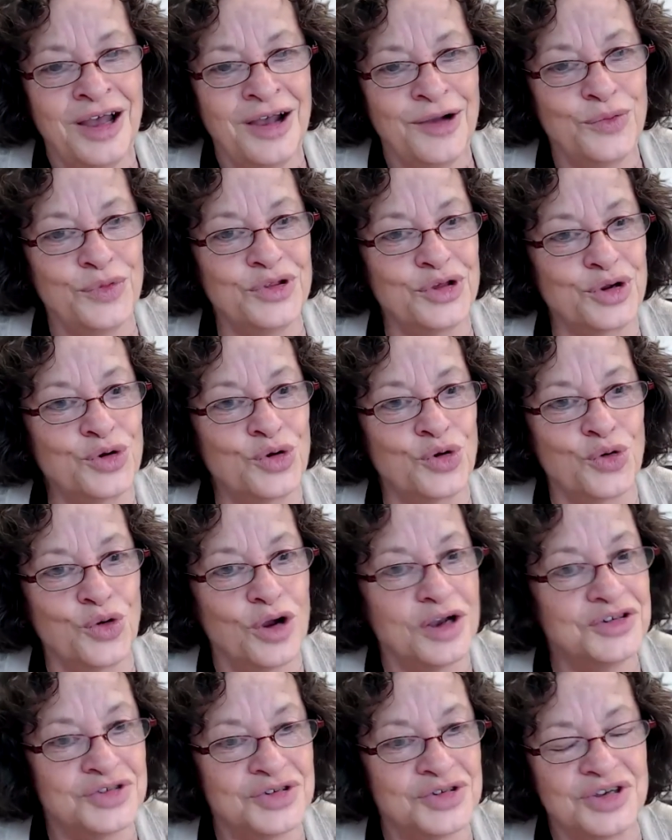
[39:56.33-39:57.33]
with a
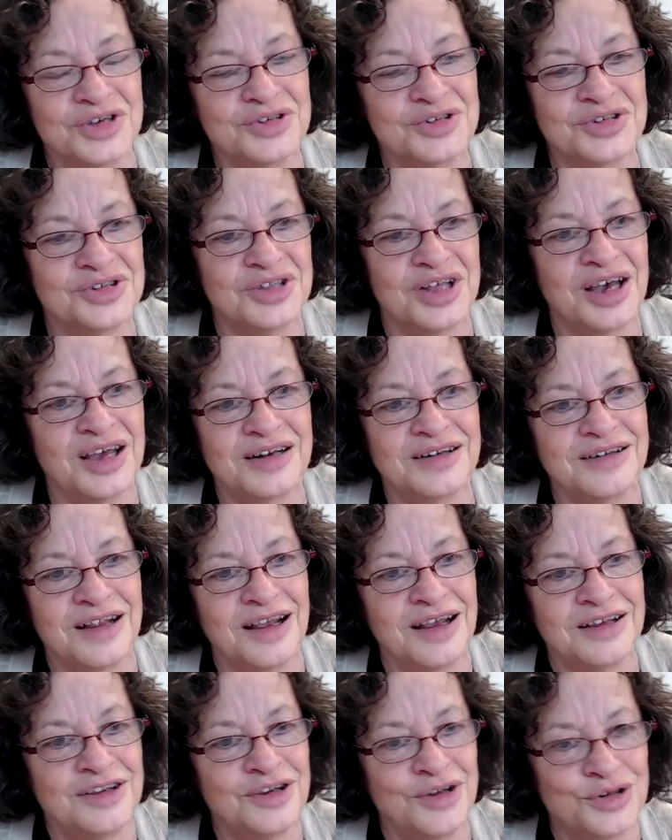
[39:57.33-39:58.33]
crisis that,
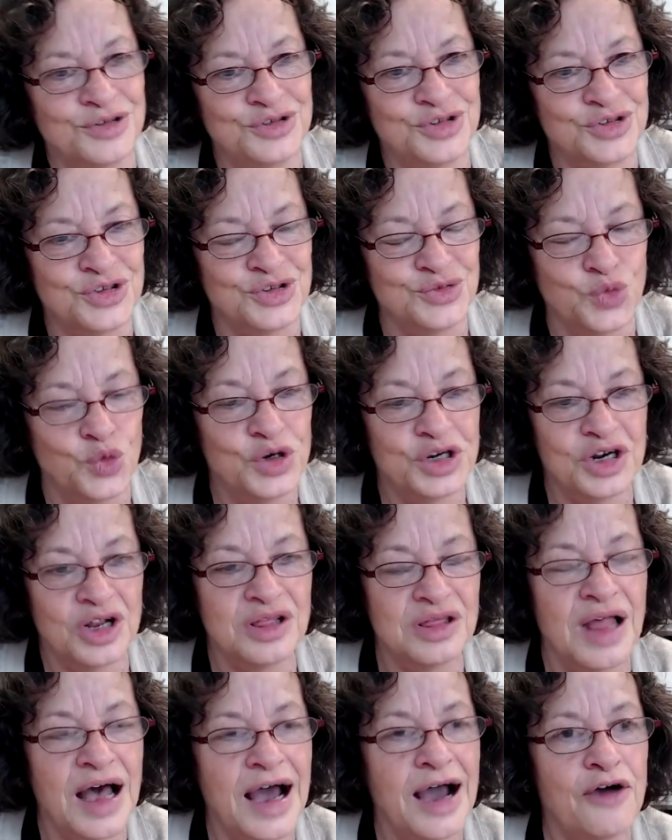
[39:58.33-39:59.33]
just wouldn't
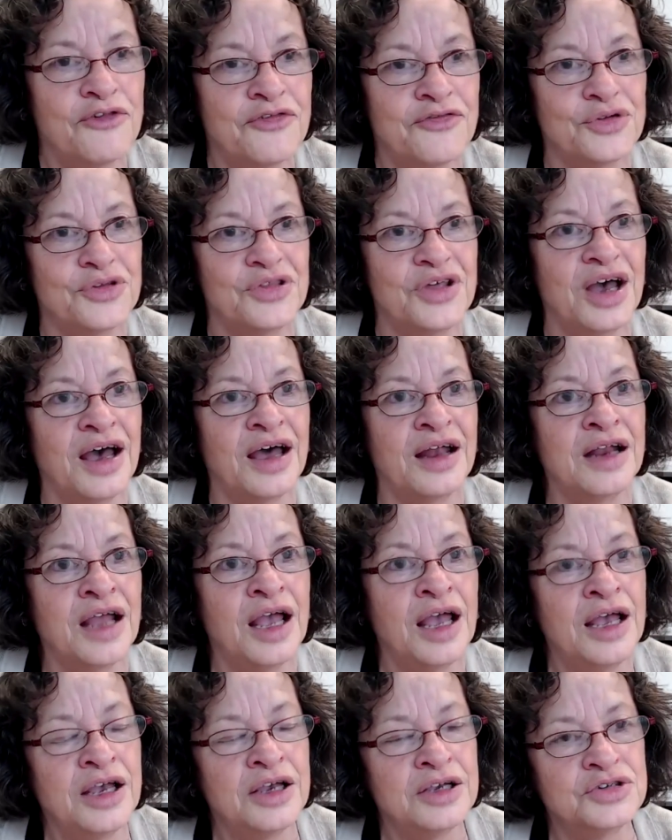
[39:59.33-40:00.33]
allow for that.
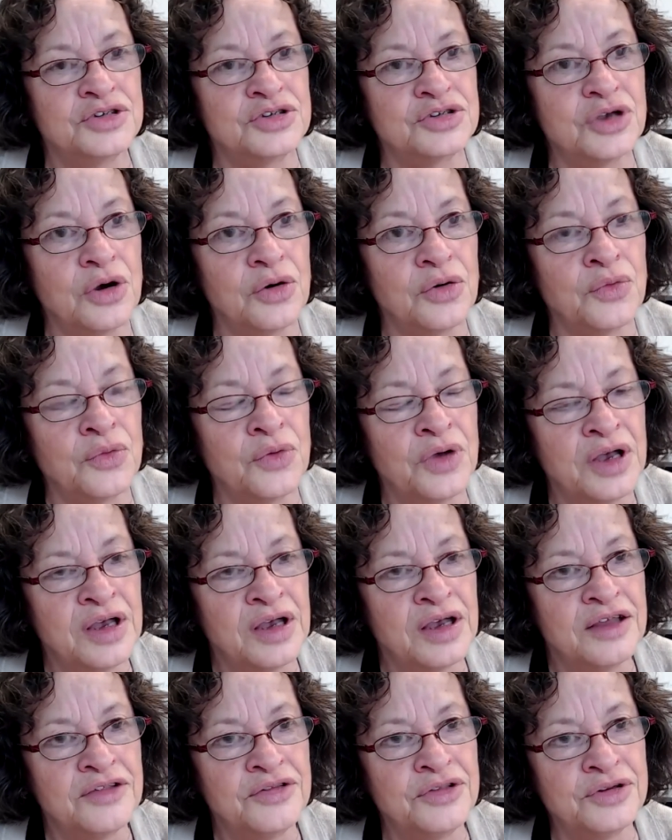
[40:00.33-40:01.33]
So
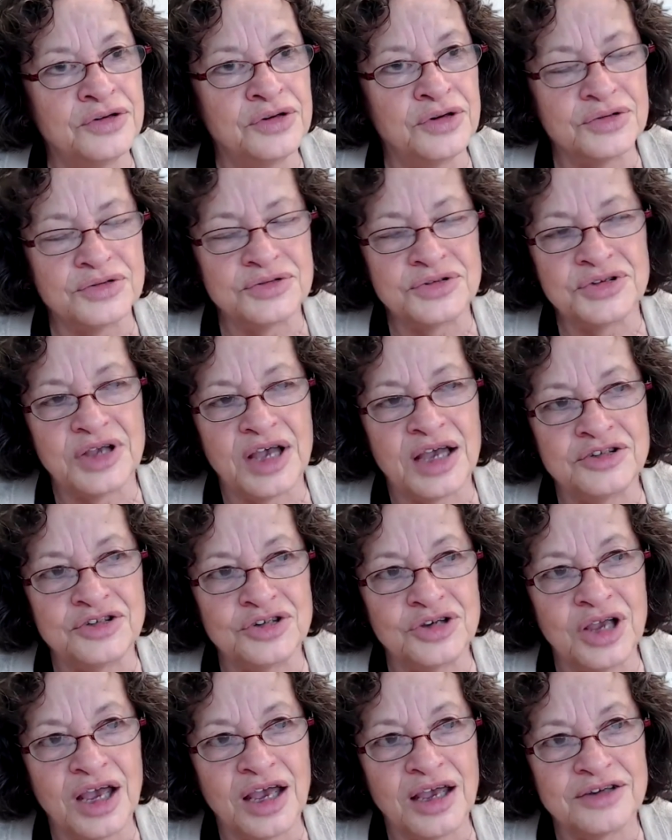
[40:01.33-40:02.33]
the nurse
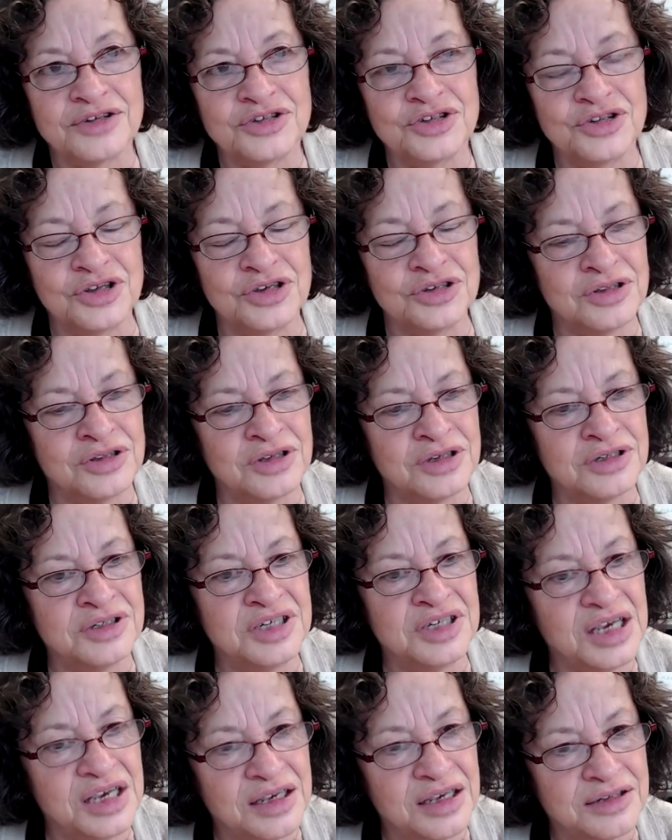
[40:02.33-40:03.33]
education, the
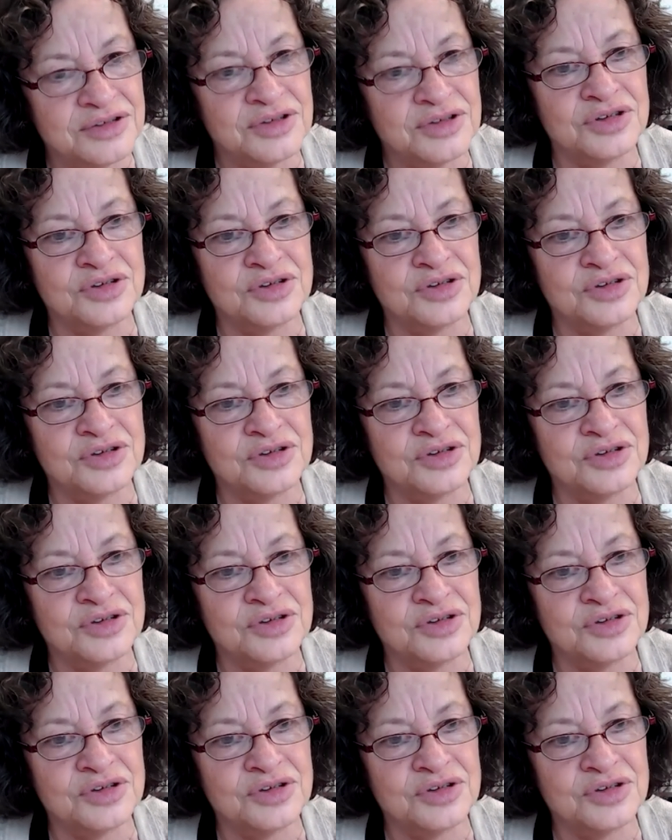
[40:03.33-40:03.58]
deans